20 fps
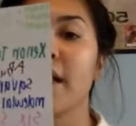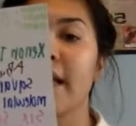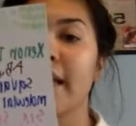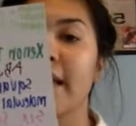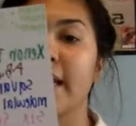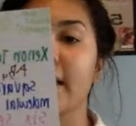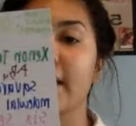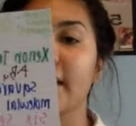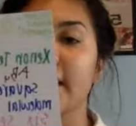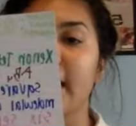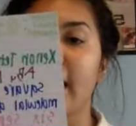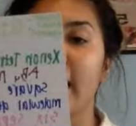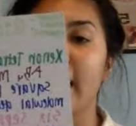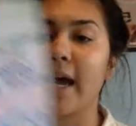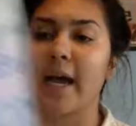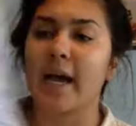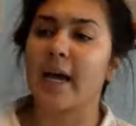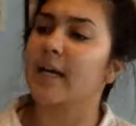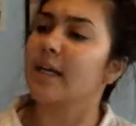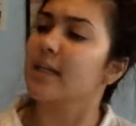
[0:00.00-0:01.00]
and it
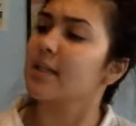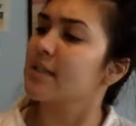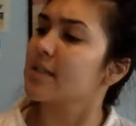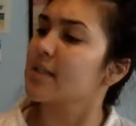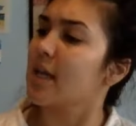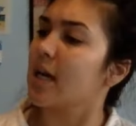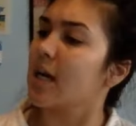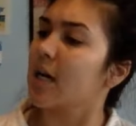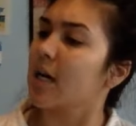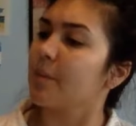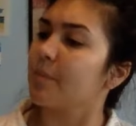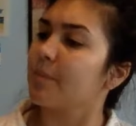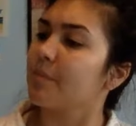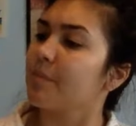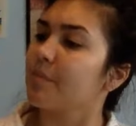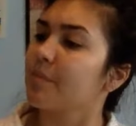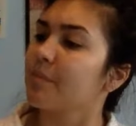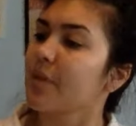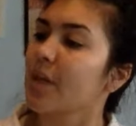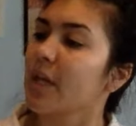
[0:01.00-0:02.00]
has
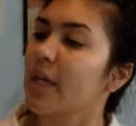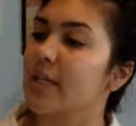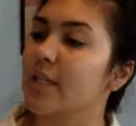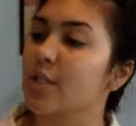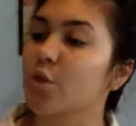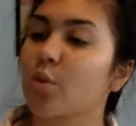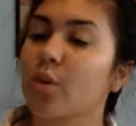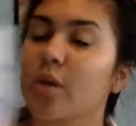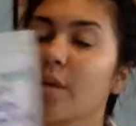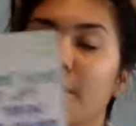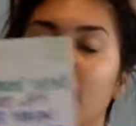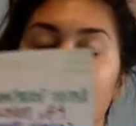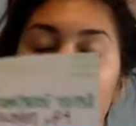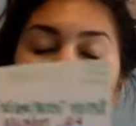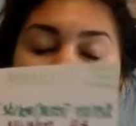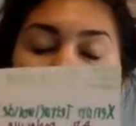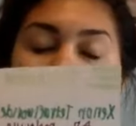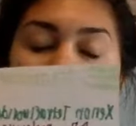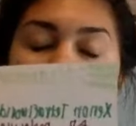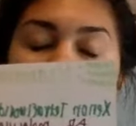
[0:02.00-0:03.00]
a square
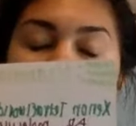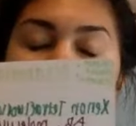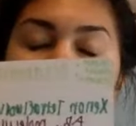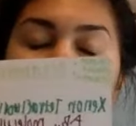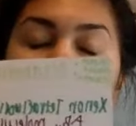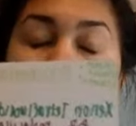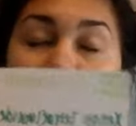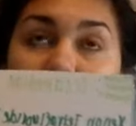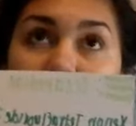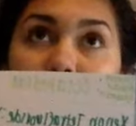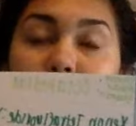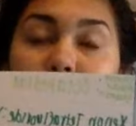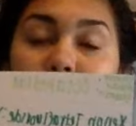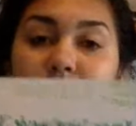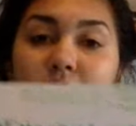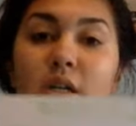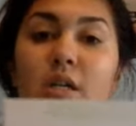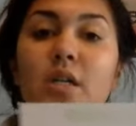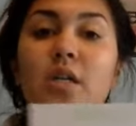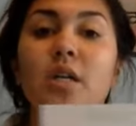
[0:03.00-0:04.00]

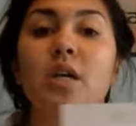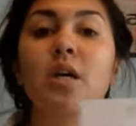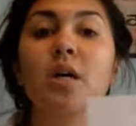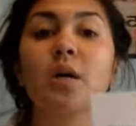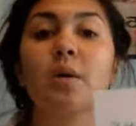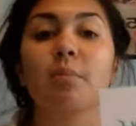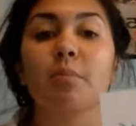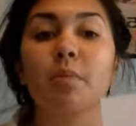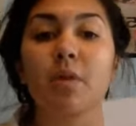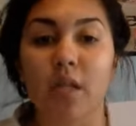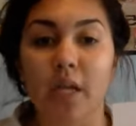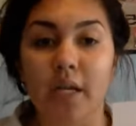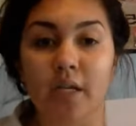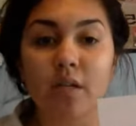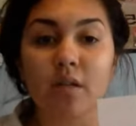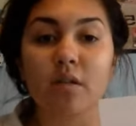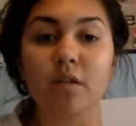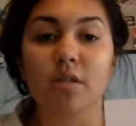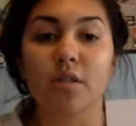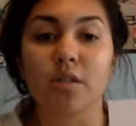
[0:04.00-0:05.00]
planar
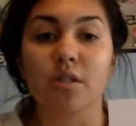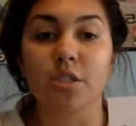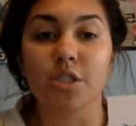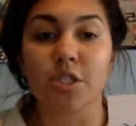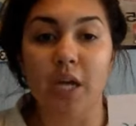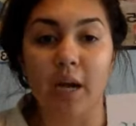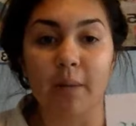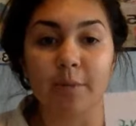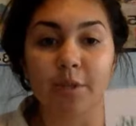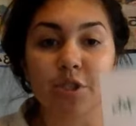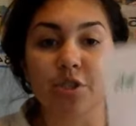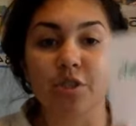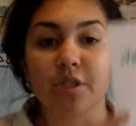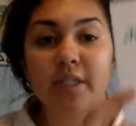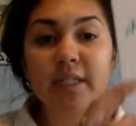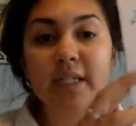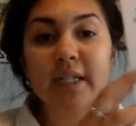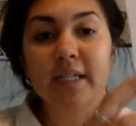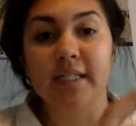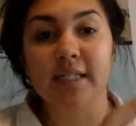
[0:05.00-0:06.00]
molecular geometry.
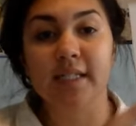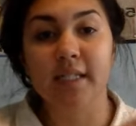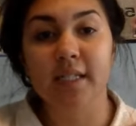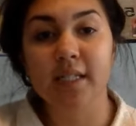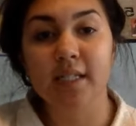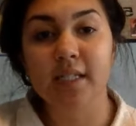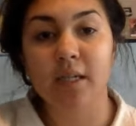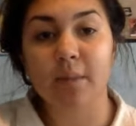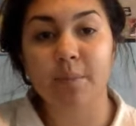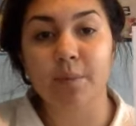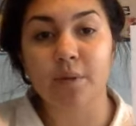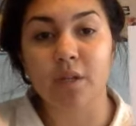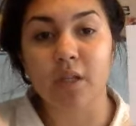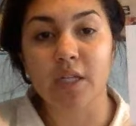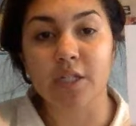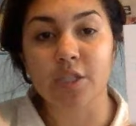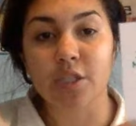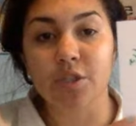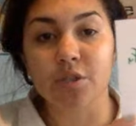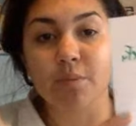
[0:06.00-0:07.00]
It has 6 separate
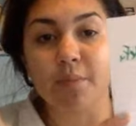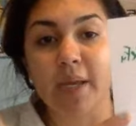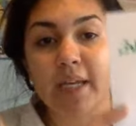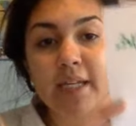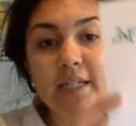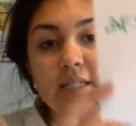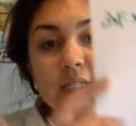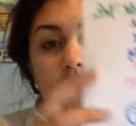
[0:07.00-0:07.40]
electron domains. It